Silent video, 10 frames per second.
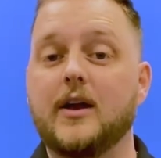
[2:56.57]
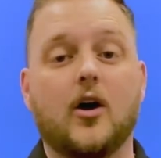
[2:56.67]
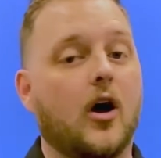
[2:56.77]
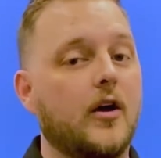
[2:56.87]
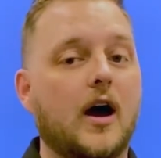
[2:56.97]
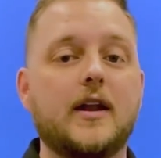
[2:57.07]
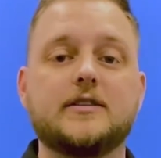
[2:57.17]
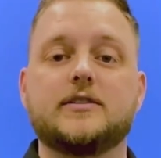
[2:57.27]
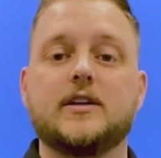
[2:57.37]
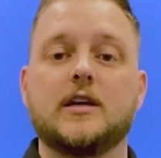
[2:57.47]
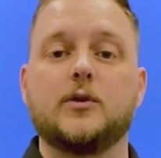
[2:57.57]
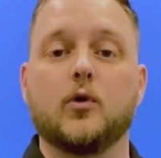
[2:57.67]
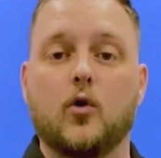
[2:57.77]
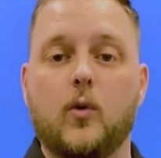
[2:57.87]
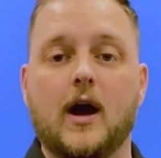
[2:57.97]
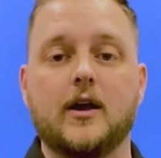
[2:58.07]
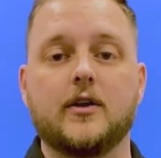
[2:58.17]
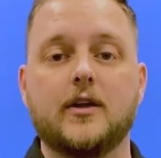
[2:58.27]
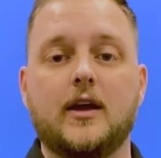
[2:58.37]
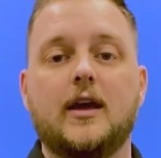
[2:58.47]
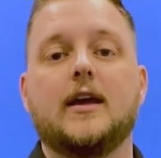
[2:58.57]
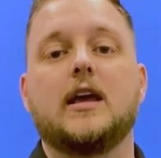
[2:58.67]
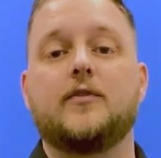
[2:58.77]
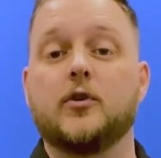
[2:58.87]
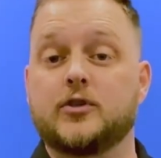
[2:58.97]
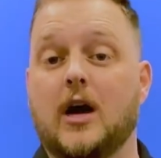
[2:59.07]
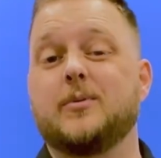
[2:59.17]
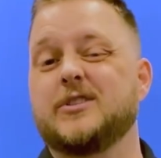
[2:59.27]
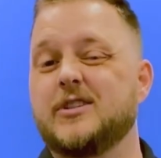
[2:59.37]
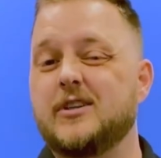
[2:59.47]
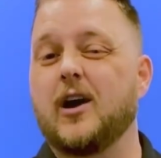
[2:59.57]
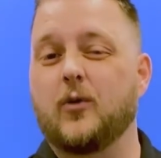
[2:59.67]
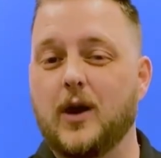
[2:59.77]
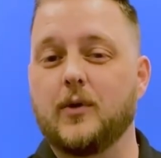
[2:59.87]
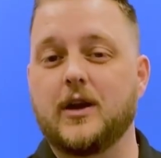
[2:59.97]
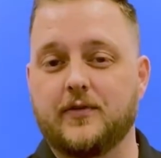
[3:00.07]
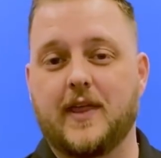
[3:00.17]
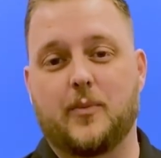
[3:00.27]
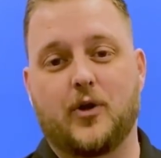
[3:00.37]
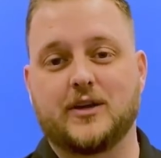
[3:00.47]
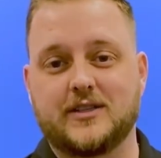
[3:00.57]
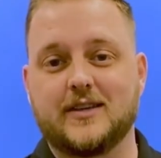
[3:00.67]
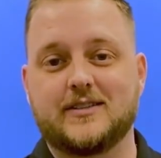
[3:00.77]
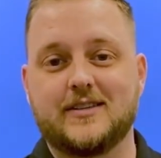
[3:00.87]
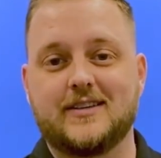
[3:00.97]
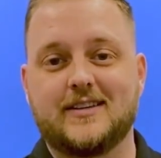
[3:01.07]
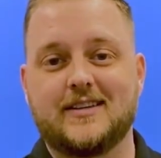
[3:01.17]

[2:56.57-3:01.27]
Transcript: but are not necessarily required if your shop is just not quite ready for that process.